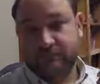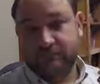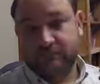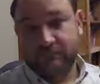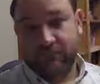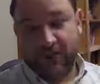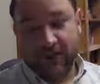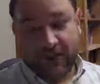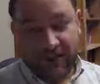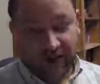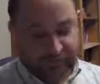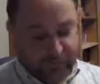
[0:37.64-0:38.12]

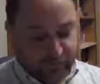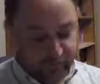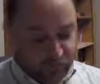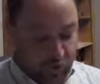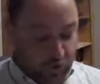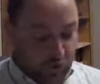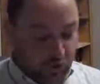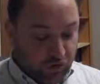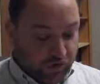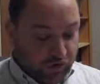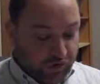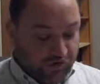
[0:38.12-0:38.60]
its
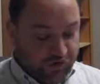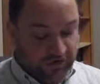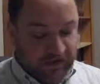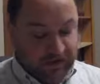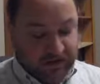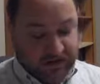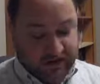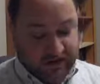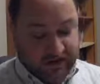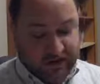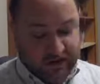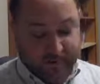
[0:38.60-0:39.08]
rulers
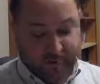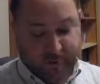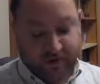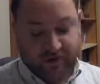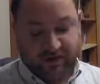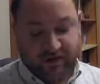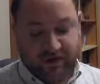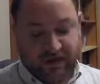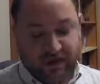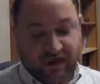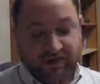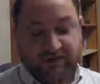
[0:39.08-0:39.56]
and the upper
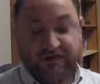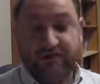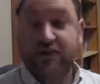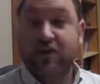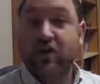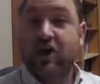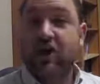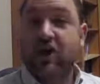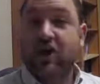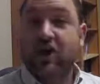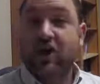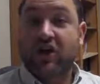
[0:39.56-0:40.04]
class
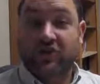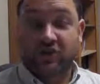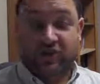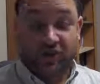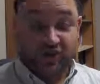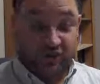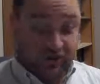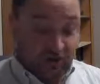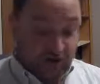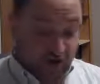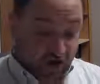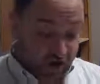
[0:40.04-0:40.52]

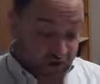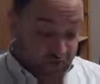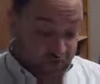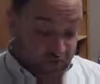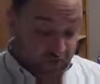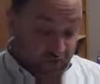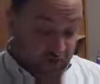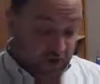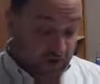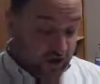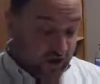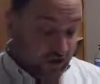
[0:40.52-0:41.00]

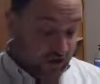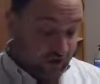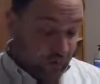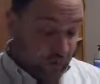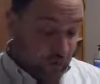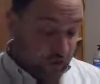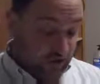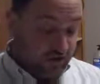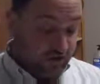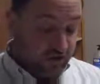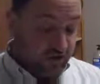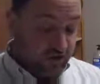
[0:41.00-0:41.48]
determine
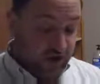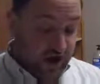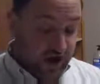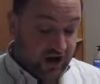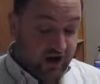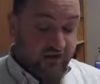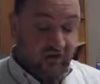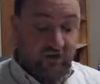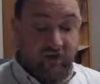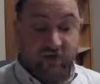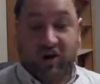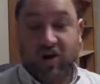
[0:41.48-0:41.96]
what
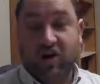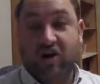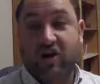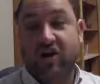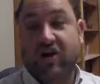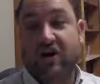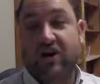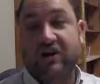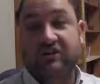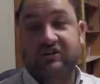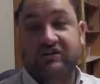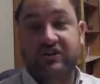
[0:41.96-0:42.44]
kind of
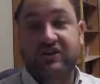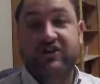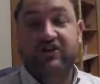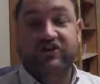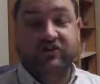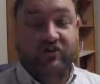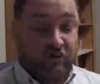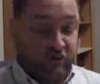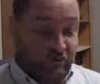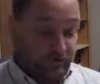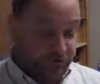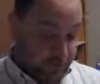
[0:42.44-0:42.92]
art and
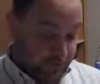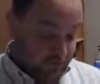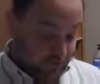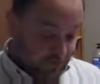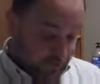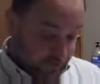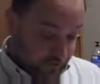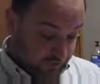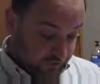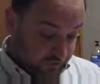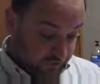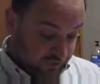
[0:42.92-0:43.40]
literature is
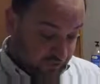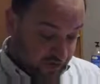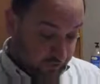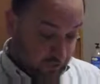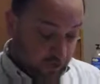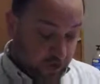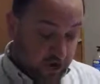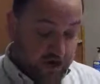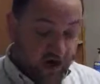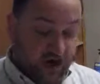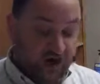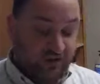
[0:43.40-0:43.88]
produced and
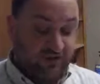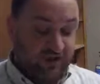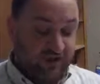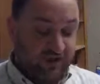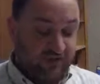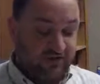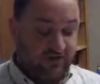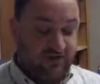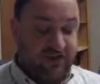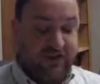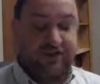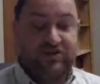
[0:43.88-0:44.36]
what kind of
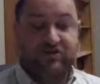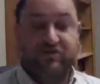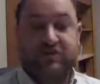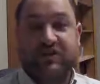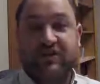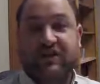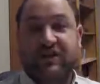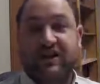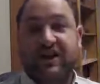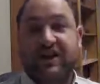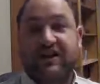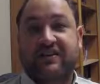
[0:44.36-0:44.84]

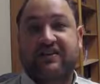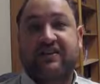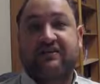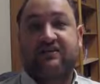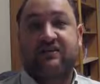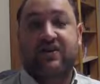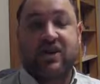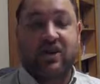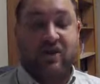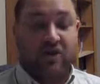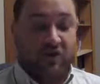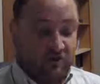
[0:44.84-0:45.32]
intellectual
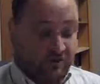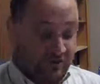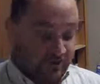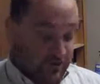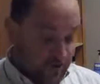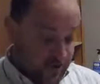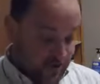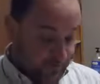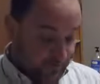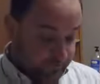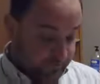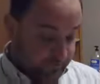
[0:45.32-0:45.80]
activity goes
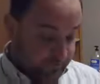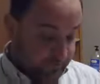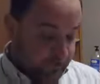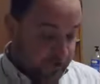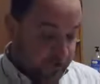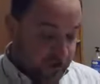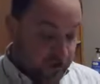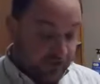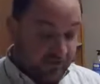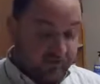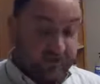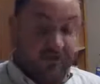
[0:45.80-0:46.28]
on.
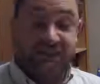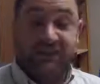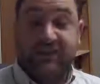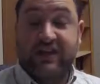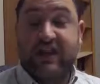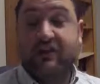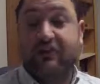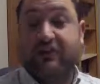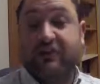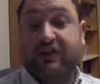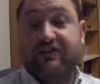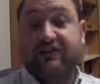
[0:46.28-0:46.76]
Since the
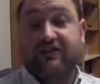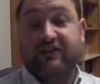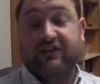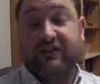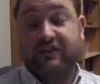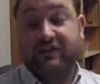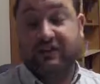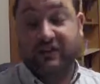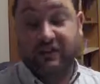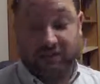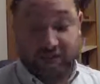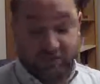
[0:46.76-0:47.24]

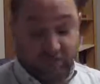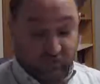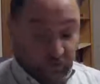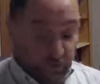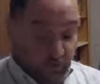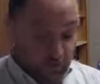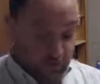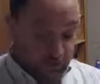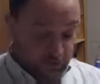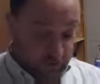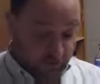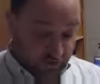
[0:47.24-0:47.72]
Hellenistic
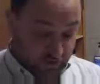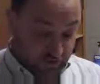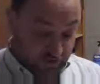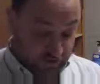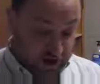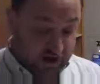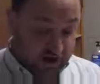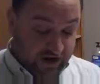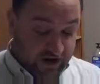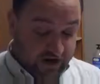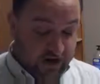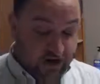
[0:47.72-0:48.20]
rulers were
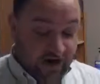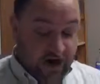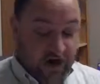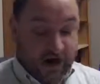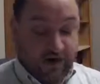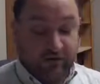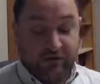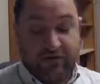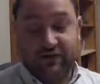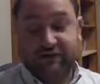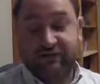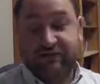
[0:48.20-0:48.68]
Greek,
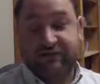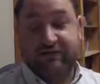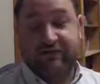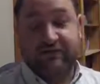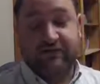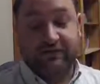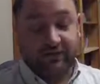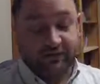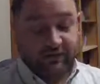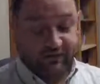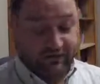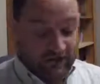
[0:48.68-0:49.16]
Hellenistic
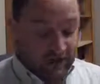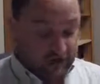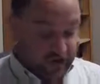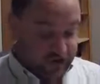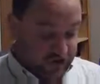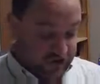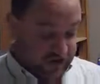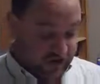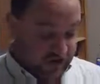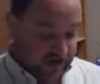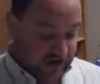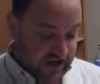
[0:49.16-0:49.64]

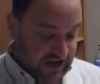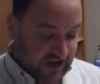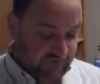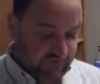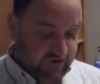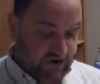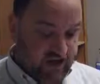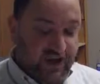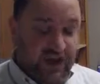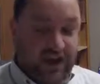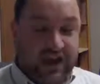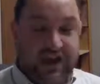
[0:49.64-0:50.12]
civilization,
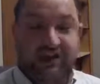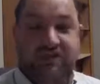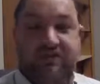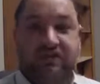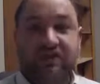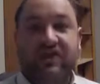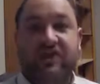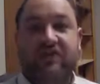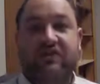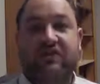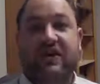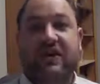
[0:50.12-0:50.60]
even in the
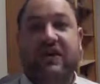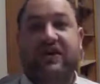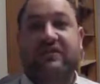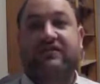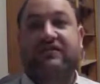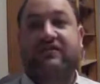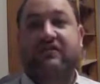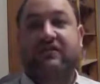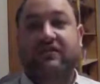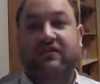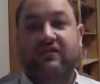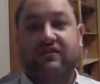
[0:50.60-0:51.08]
Near
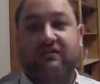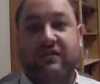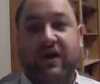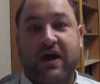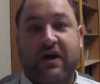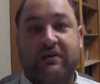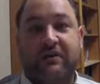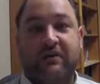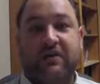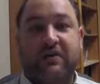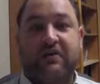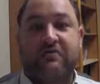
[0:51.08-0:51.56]
East,
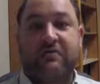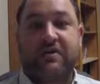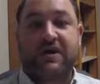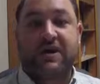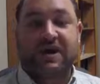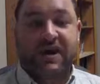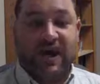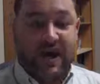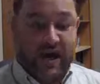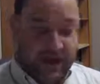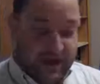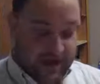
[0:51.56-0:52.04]
rapidly
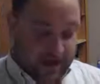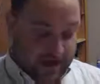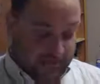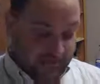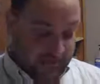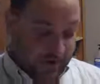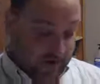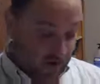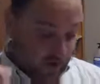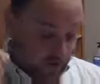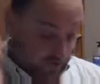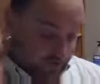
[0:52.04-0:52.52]

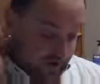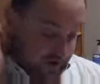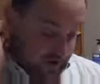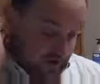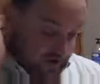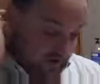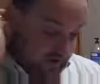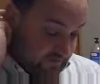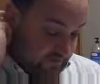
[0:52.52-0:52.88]
became Greek.